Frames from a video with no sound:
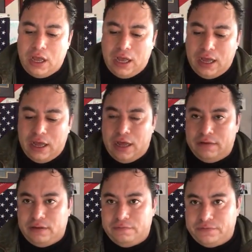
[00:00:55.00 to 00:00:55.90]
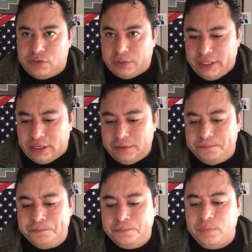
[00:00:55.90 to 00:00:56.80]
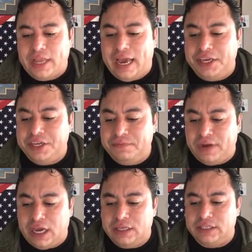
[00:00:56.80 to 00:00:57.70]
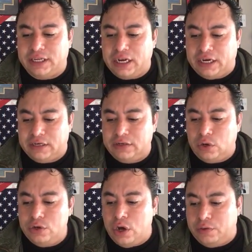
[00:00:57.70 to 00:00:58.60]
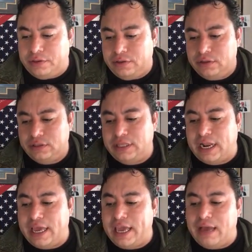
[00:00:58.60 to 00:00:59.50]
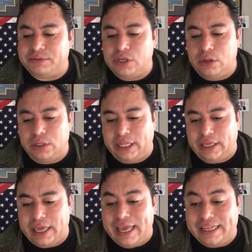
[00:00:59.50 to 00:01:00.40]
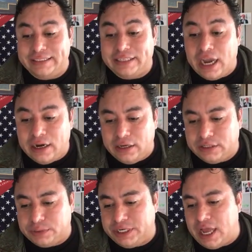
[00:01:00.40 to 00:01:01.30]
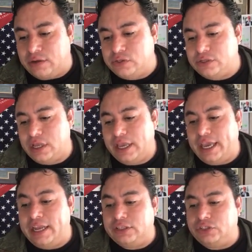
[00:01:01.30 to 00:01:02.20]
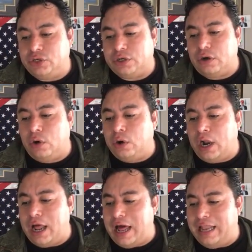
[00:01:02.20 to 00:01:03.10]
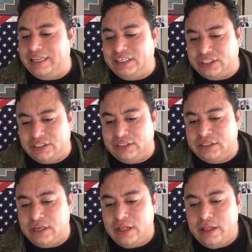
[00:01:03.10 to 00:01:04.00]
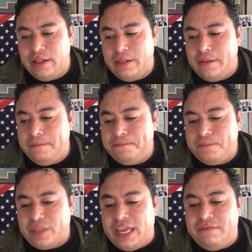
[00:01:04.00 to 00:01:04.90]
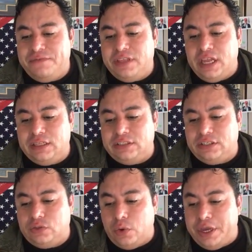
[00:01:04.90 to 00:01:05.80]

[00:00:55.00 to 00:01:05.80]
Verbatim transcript: uh, of surrender. I hereby declare on oath that I absolutely and entirely renounce and adjure all allegiance and fidelity to